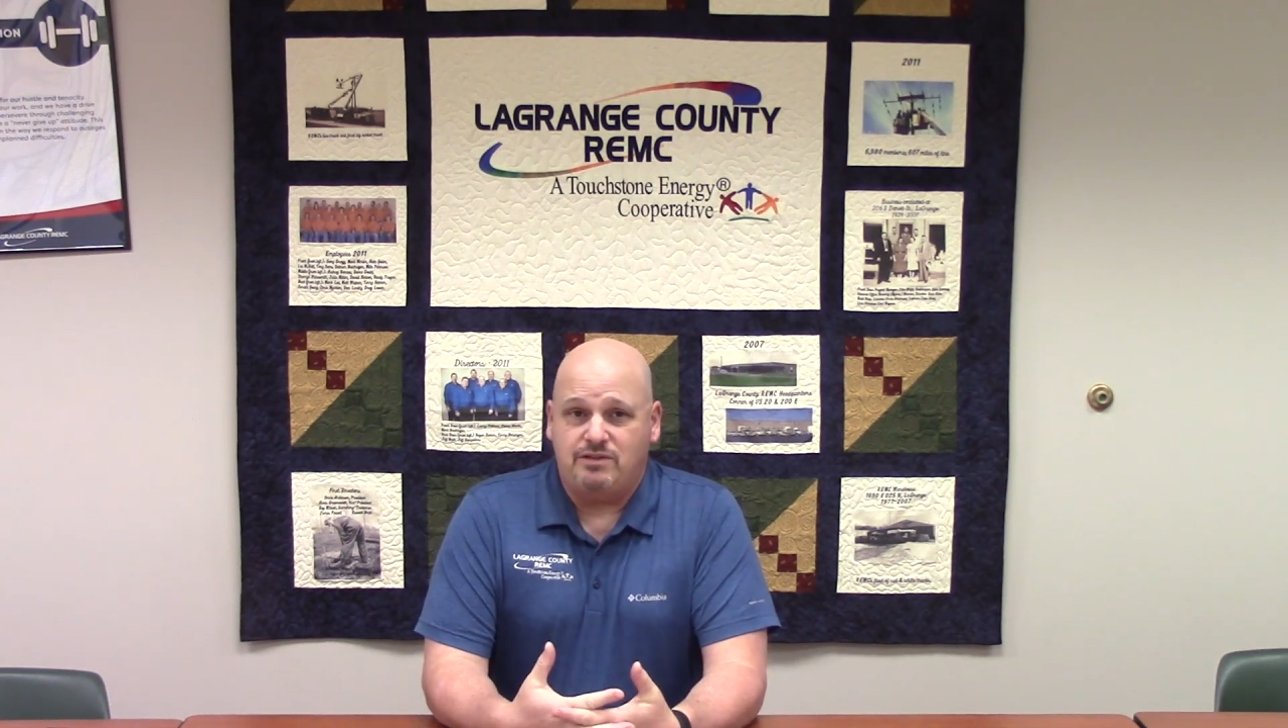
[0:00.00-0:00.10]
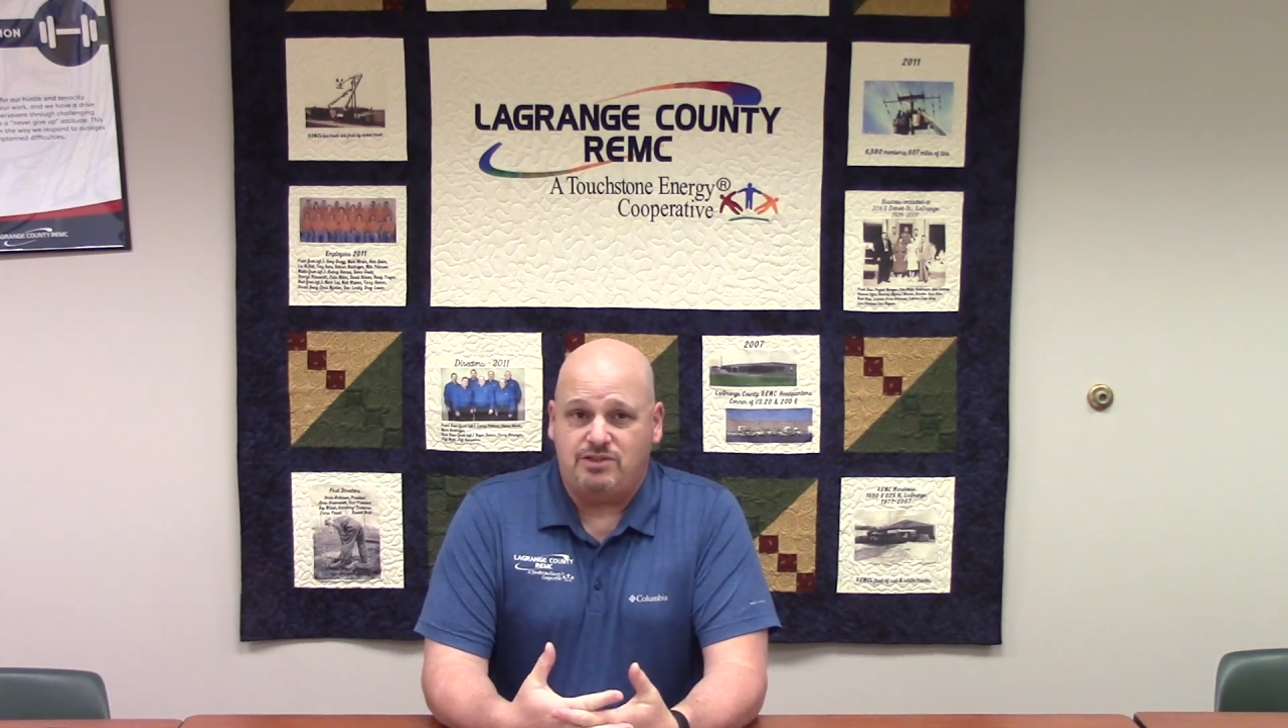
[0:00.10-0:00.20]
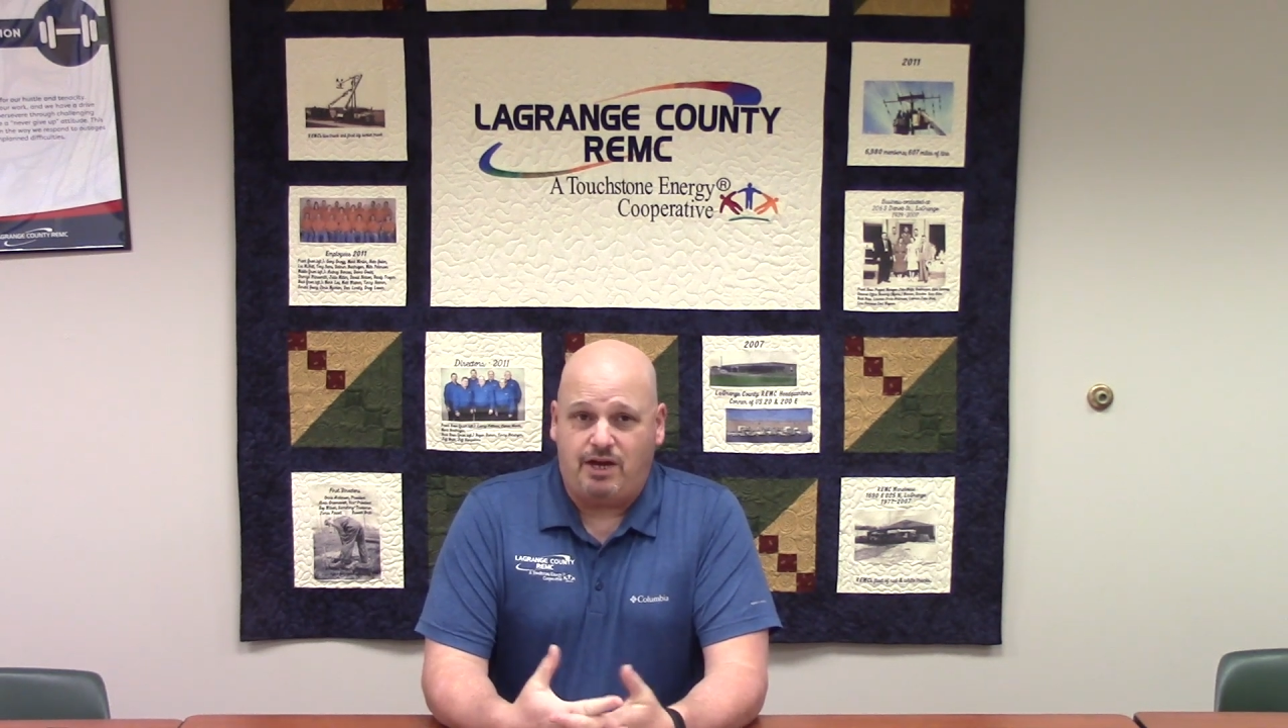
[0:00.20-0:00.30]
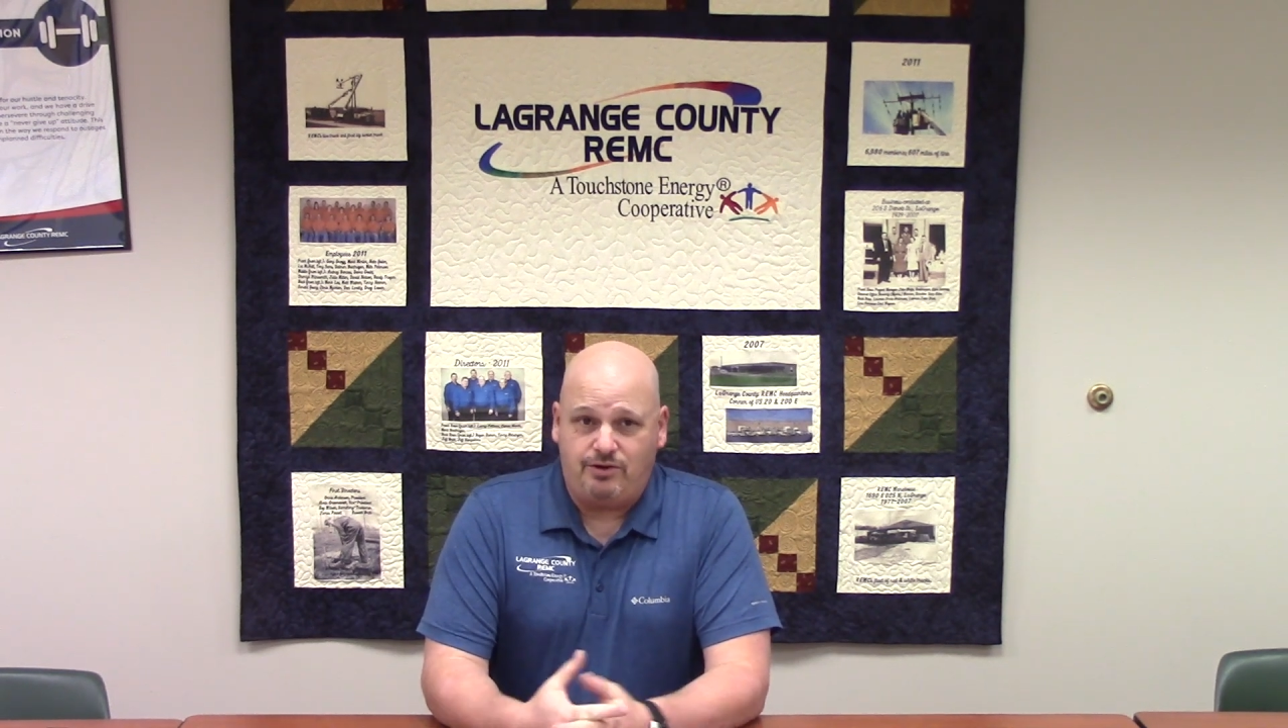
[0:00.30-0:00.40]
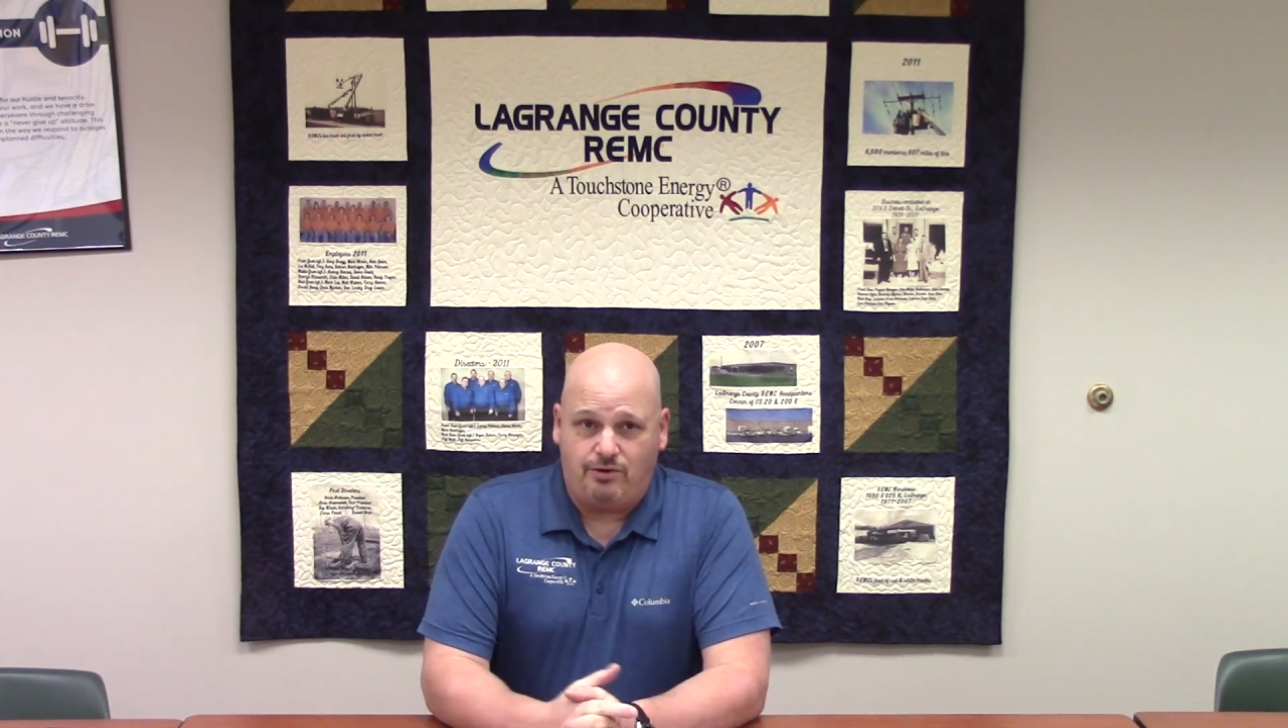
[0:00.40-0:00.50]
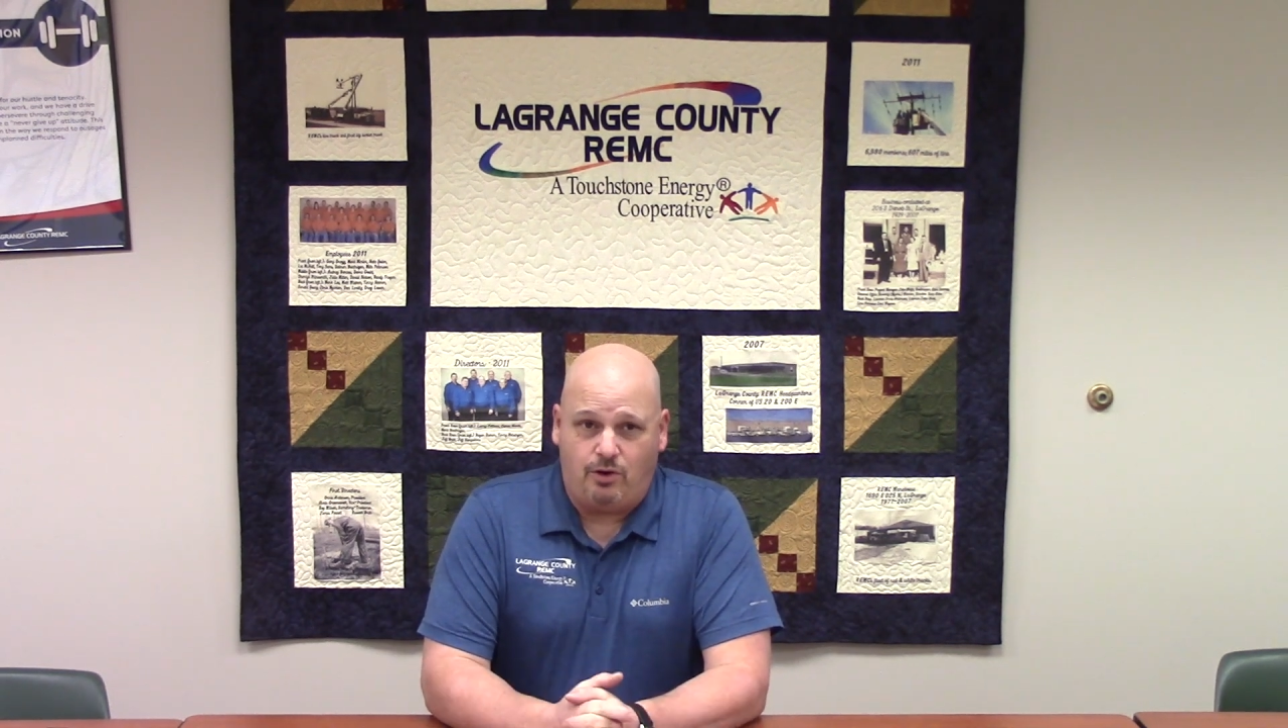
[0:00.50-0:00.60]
inside your